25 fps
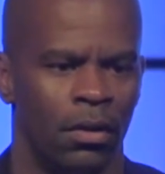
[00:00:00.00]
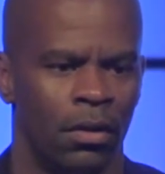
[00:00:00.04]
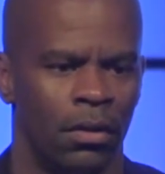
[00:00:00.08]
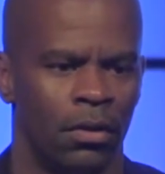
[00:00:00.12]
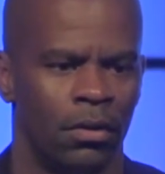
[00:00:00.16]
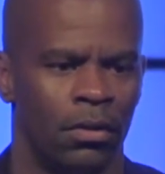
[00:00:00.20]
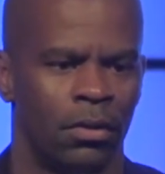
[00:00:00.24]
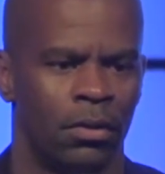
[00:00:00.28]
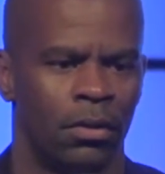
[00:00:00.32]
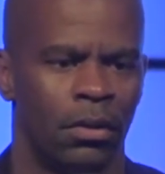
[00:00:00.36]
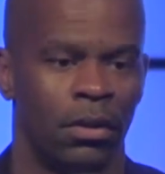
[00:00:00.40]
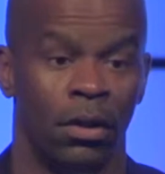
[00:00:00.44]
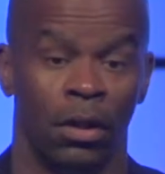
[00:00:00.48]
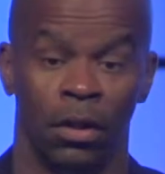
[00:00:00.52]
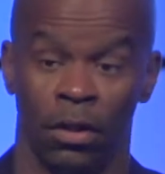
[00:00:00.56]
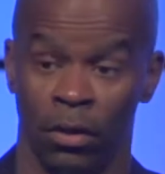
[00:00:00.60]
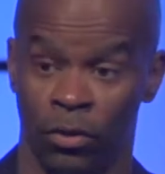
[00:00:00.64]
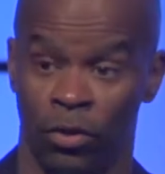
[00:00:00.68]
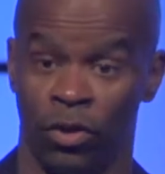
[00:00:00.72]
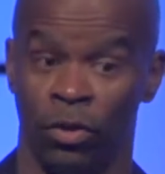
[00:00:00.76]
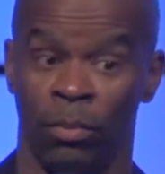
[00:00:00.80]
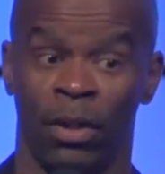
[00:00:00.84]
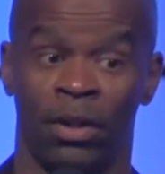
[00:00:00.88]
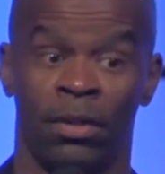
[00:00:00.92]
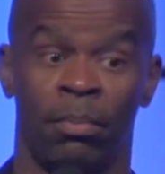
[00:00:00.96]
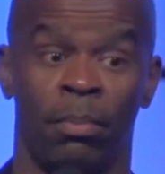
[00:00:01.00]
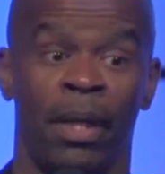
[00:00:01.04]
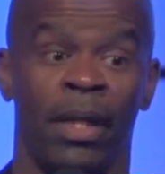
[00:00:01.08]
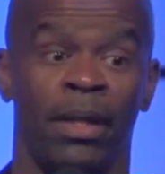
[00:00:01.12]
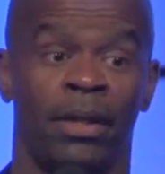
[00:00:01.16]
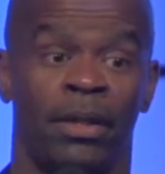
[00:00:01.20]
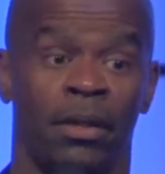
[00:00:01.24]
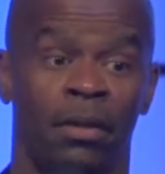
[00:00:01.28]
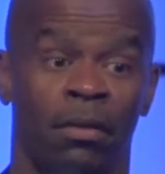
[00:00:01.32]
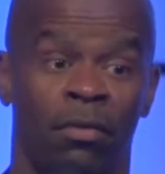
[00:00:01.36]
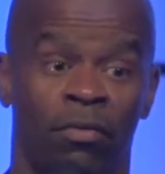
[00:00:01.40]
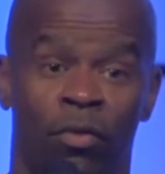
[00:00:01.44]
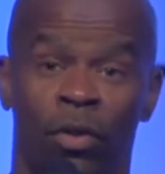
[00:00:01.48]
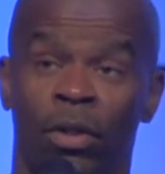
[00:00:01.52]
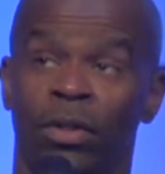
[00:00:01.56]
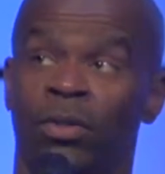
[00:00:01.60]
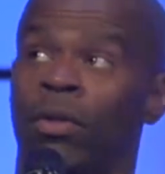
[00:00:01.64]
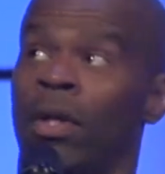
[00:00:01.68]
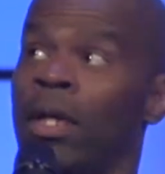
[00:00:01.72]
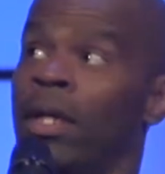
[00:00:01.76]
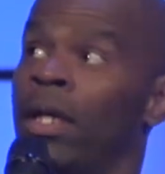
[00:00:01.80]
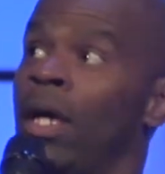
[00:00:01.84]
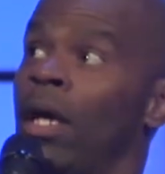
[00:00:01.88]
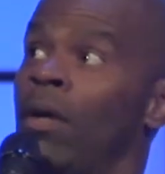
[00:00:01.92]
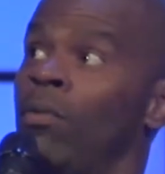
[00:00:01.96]
Ray? Like a little Raymond? Too much bass in your
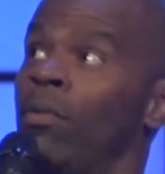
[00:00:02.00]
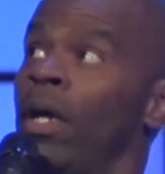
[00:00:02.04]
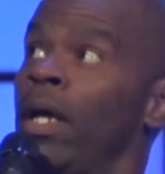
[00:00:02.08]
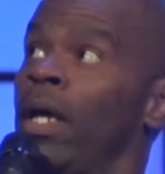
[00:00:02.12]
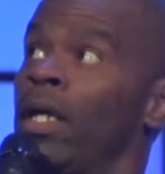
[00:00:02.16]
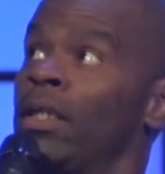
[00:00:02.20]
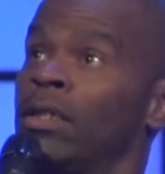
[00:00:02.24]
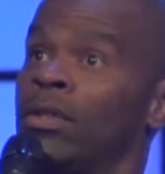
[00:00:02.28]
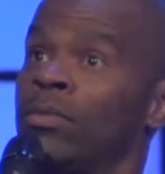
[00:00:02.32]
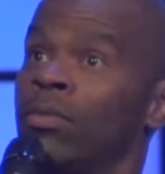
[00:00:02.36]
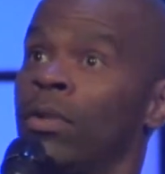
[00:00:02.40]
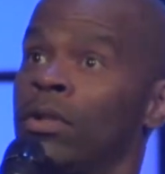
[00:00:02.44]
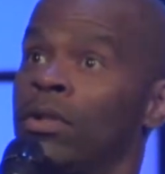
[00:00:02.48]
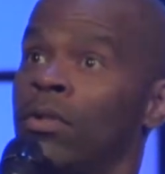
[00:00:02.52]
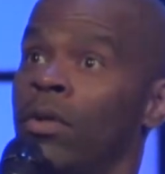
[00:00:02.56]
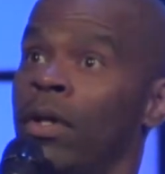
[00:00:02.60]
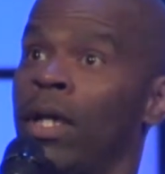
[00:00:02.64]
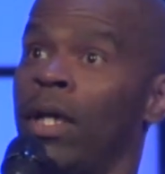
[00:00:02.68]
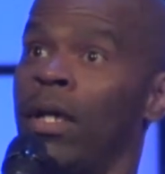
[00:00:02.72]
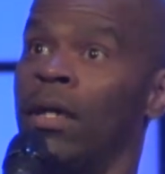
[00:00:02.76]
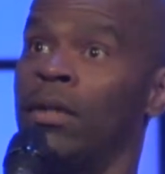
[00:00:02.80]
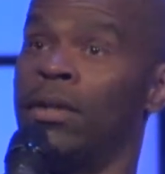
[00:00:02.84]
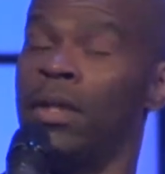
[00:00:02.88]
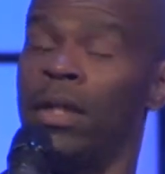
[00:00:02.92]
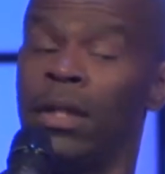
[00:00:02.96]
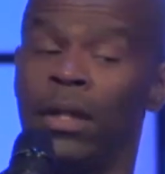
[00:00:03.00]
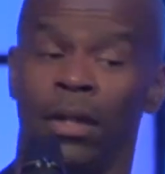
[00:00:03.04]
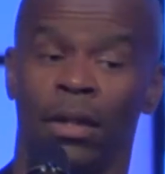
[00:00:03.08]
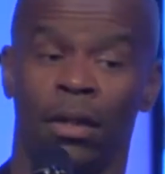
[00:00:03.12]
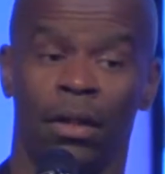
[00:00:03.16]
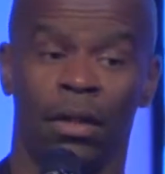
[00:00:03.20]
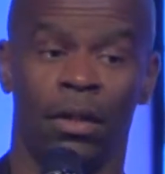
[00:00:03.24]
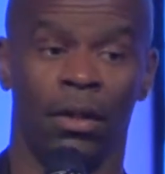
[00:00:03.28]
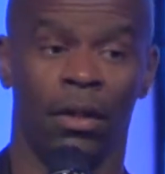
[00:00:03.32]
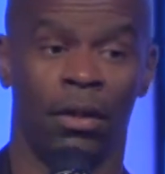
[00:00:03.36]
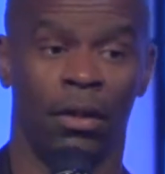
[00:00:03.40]
voice right now, Ray. I just wanna throw that out there.